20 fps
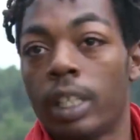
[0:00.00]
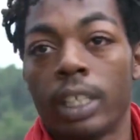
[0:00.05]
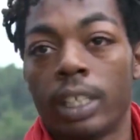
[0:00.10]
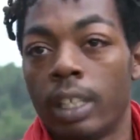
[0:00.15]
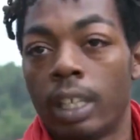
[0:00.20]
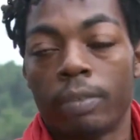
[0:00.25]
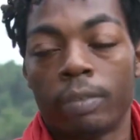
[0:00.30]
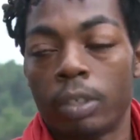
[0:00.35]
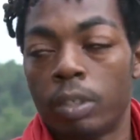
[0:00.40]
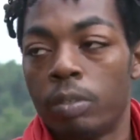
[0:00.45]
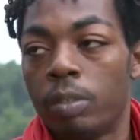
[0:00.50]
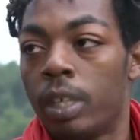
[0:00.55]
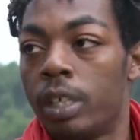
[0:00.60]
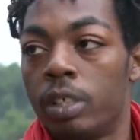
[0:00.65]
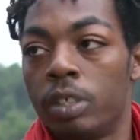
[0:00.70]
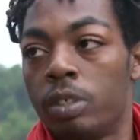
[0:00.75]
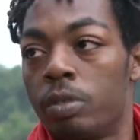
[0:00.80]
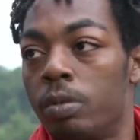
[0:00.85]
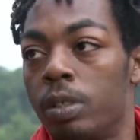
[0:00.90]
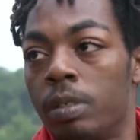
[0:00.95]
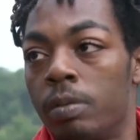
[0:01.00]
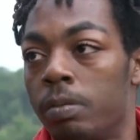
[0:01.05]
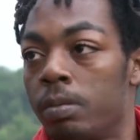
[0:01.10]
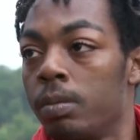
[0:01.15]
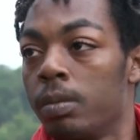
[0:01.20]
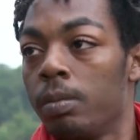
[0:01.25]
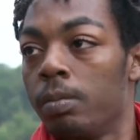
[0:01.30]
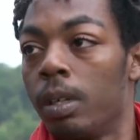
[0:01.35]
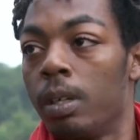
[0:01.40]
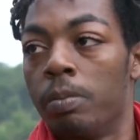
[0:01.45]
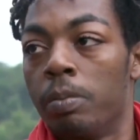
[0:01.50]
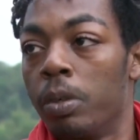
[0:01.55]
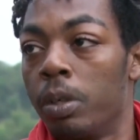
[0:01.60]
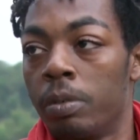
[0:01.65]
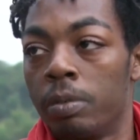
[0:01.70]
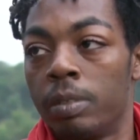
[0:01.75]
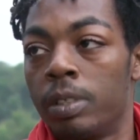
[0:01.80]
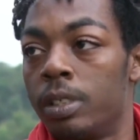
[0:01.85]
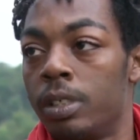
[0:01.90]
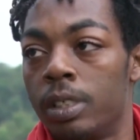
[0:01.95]
he never knew how to swim. My
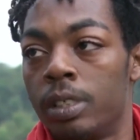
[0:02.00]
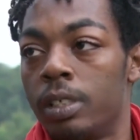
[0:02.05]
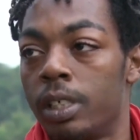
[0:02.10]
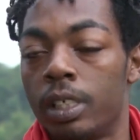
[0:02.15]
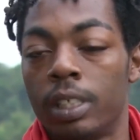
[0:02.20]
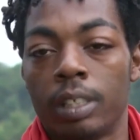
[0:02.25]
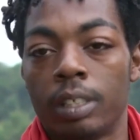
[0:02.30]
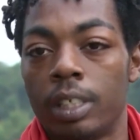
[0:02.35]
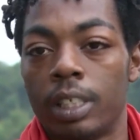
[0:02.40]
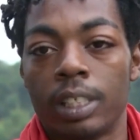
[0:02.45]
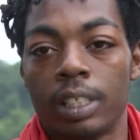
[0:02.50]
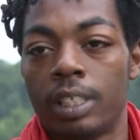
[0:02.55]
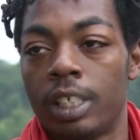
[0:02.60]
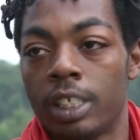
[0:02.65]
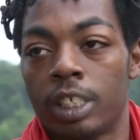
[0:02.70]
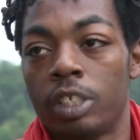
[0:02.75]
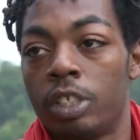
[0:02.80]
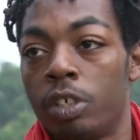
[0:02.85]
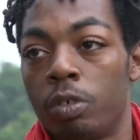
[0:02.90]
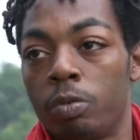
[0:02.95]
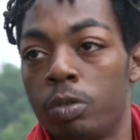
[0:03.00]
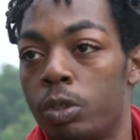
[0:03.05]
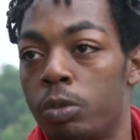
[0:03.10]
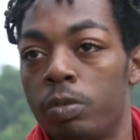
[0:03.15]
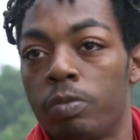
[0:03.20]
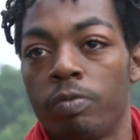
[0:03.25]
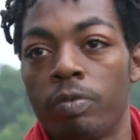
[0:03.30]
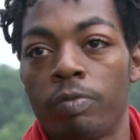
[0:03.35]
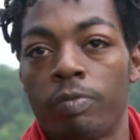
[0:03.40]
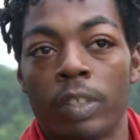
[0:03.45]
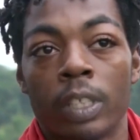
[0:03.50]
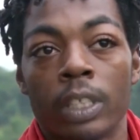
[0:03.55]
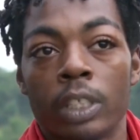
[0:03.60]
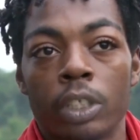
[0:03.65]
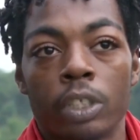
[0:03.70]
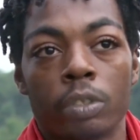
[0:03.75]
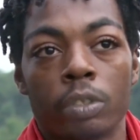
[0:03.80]
boy was he, he just don't fish,